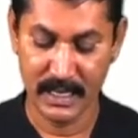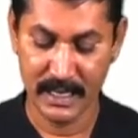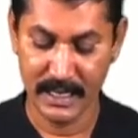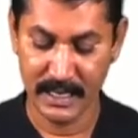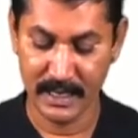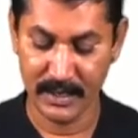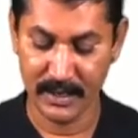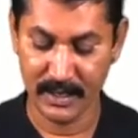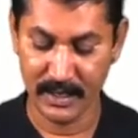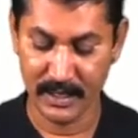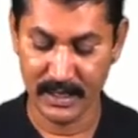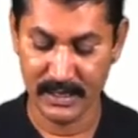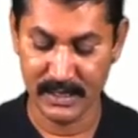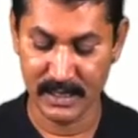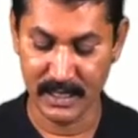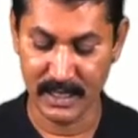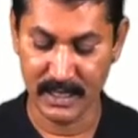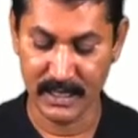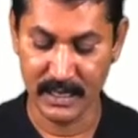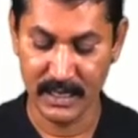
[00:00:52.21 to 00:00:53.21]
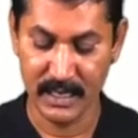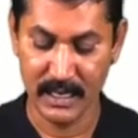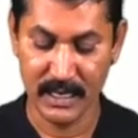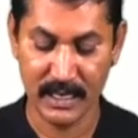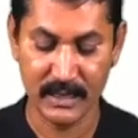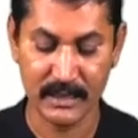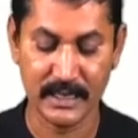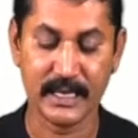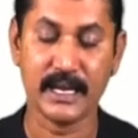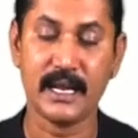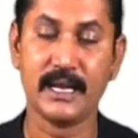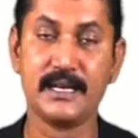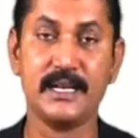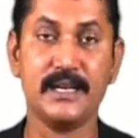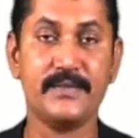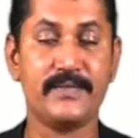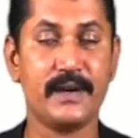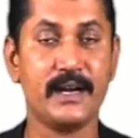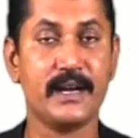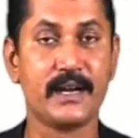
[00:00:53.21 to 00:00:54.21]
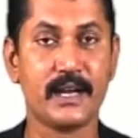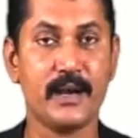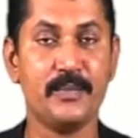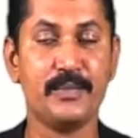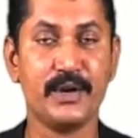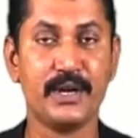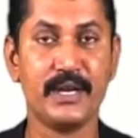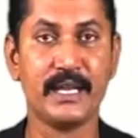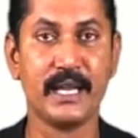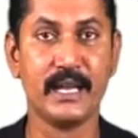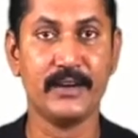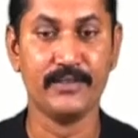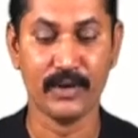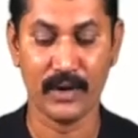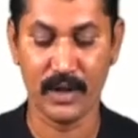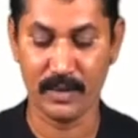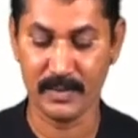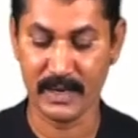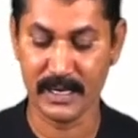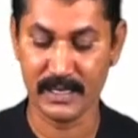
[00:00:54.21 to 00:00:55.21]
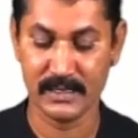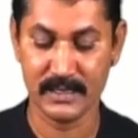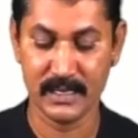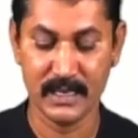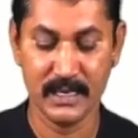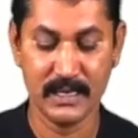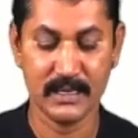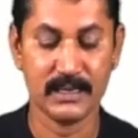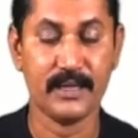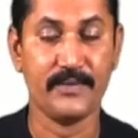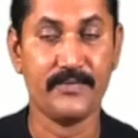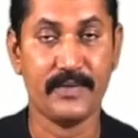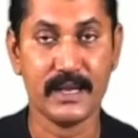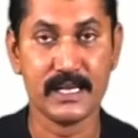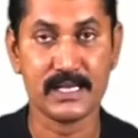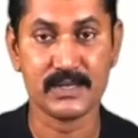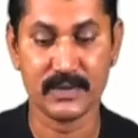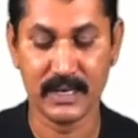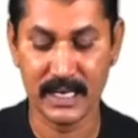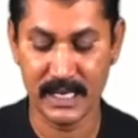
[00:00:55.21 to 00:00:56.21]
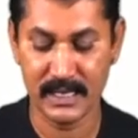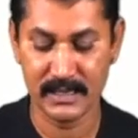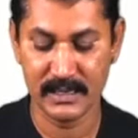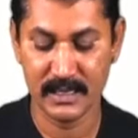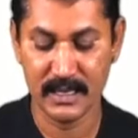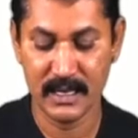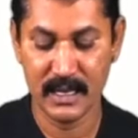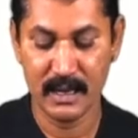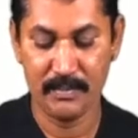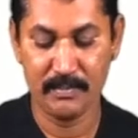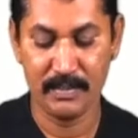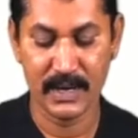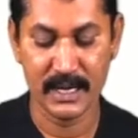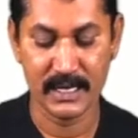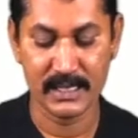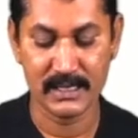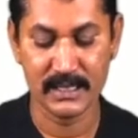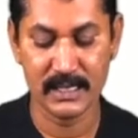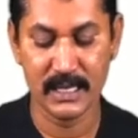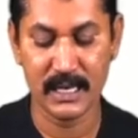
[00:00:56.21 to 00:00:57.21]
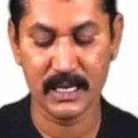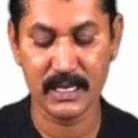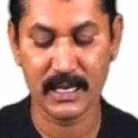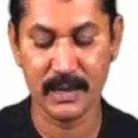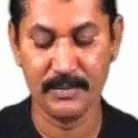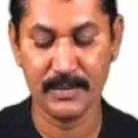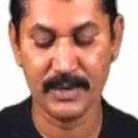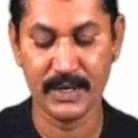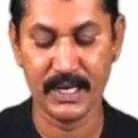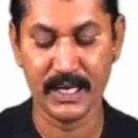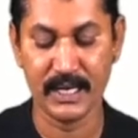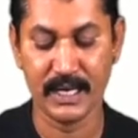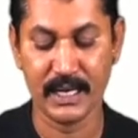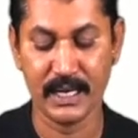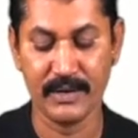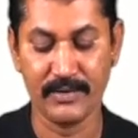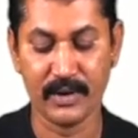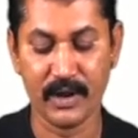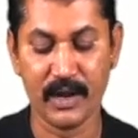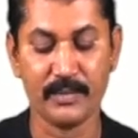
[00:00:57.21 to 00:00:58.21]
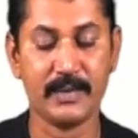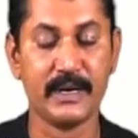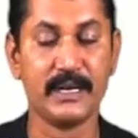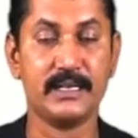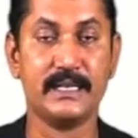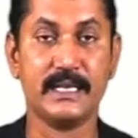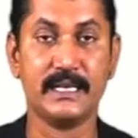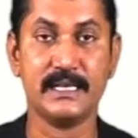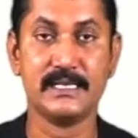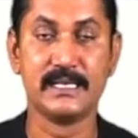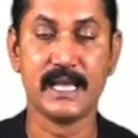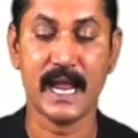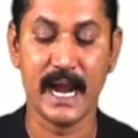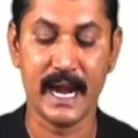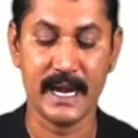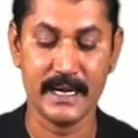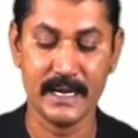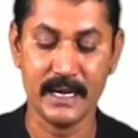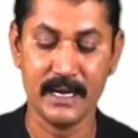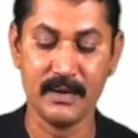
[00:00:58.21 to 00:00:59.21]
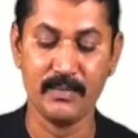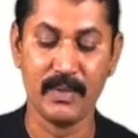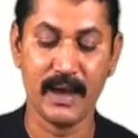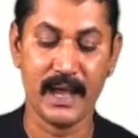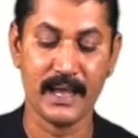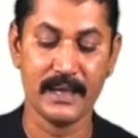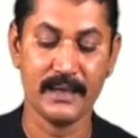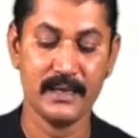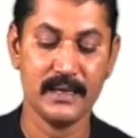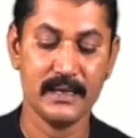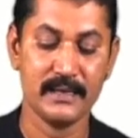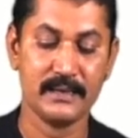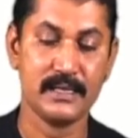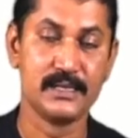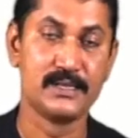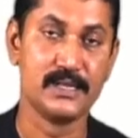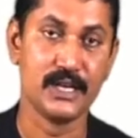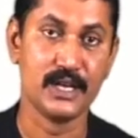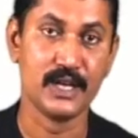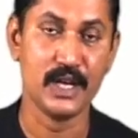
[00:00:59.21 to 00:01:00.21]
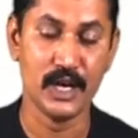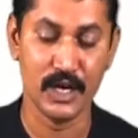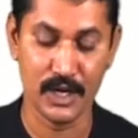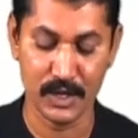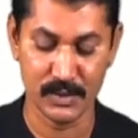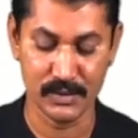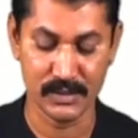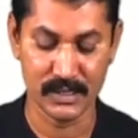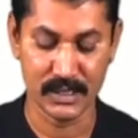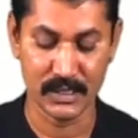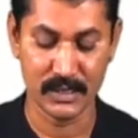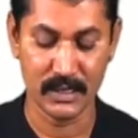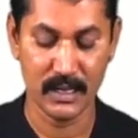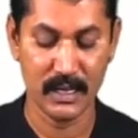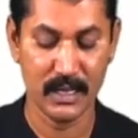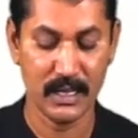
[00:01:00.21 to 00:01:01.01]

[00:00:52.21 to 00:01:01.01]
Here you can see there are different computing environments. The first one is personal computing environment, that is handled by the single user.